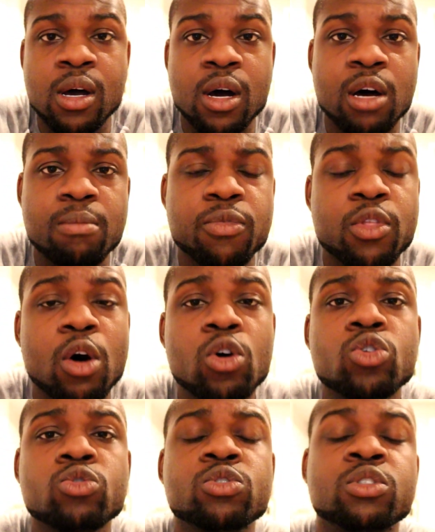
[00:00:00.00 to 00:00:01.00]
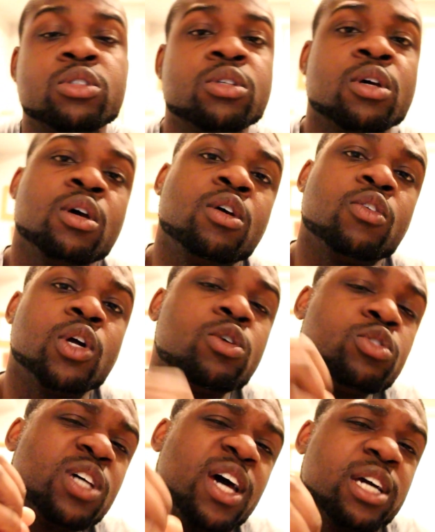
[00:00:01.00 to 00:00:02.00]
Um, those
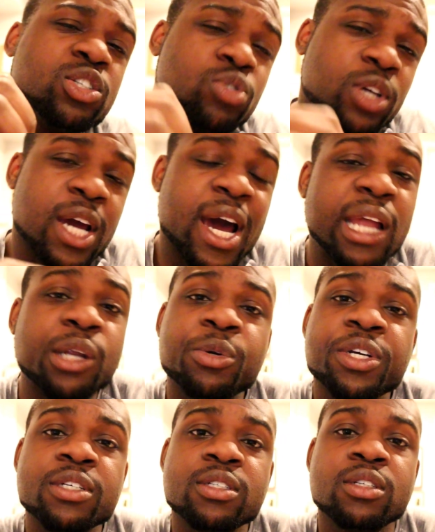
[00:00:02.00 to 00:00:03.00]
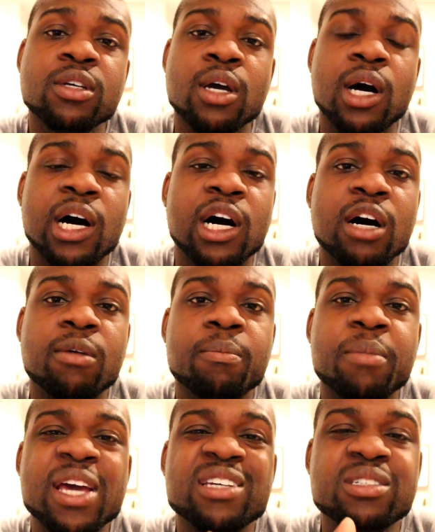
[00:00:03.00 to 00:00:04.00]
those extra calories
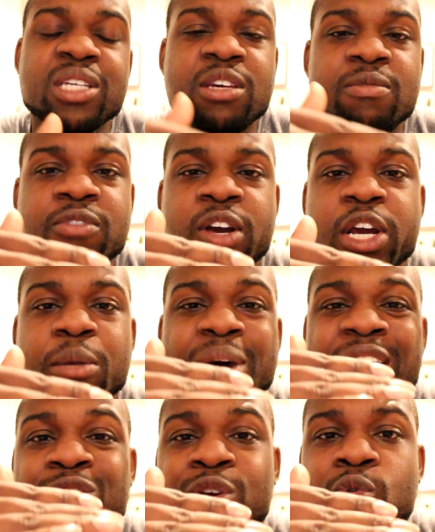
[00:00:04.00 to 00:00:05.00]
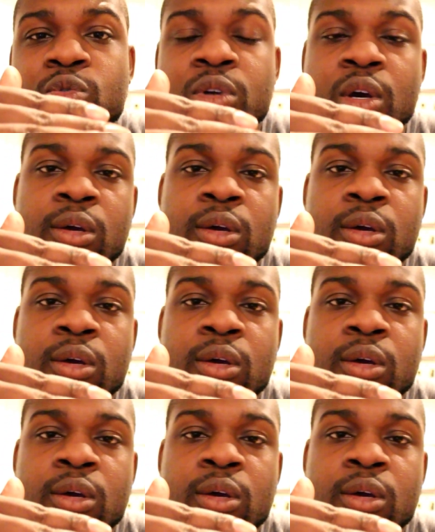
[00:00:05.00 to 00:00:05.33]
um, may seem very minute,